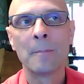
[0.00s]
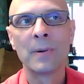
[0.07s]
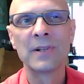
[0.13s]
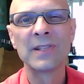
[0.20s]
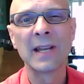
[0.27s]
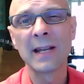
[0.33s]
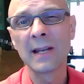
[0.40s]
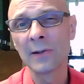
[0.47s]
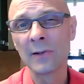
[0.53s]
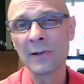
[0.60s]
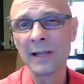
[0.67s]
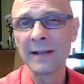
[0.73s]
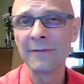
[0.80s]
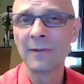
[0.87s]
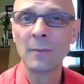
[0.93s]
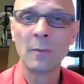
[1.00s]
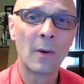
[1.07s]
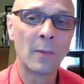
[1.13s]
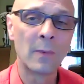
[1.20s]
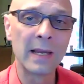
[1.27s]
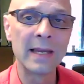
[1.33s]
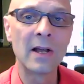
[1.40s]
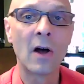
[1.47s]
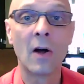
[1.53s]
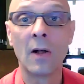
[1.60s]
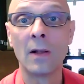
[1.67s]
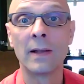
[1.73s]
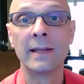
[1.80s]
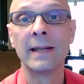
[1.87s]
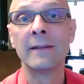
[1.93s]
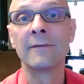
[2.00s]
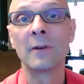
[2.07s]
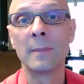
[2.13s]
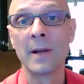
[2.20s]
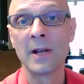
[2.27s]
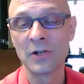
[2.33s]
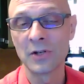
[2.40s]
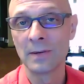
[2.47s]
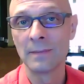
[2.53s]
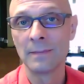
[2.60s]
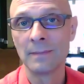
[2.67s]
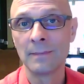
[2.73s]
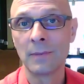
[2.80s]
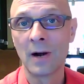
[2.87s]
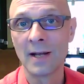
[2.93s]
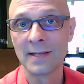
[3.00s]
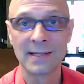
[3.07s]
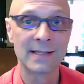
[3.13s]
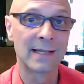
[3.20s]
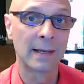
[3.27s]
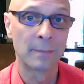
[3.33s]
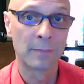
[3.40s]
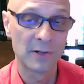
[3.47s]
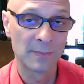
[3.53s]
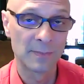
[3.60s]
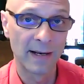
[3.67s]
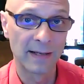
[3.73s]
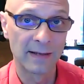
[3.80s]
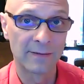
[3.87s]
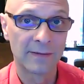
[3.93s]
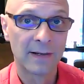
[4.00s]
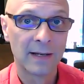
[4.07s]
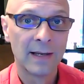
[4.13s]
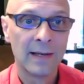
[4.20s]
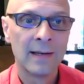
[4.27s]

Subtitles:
particularly from what we call an information processing perspective.